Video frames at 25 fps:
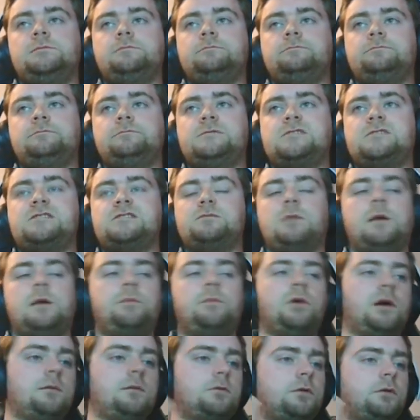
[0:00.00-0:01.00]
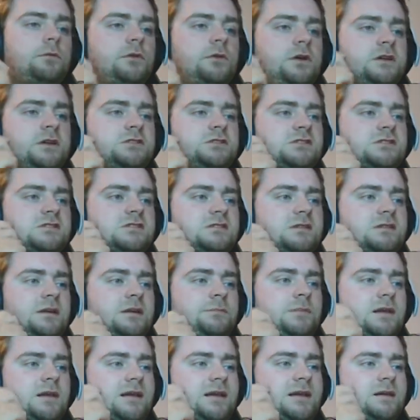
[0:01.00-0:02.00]
It's my problem that I
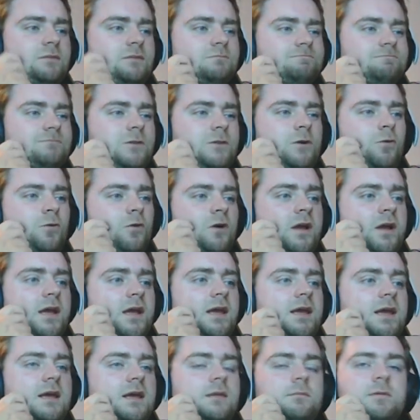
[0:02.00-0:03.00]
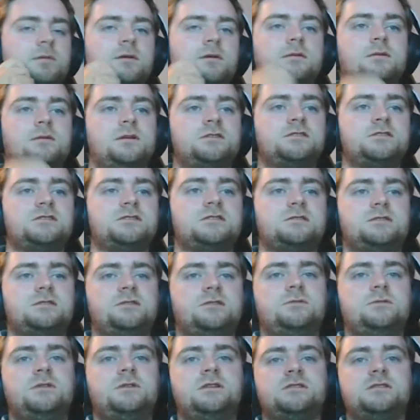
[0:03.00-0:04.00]
play okay, but I just
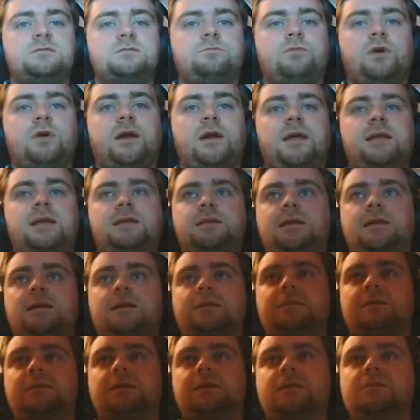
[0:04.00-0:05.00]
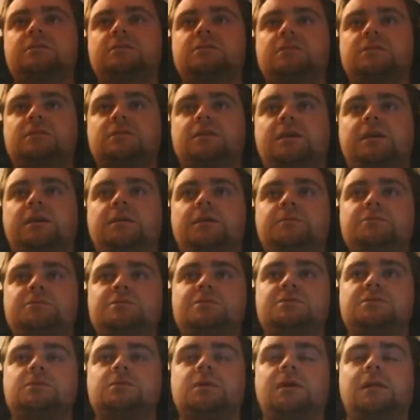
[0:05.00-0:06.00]
do these brain dead things at times
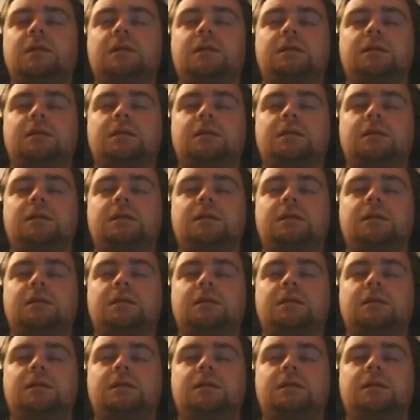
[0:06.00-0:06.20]
as well.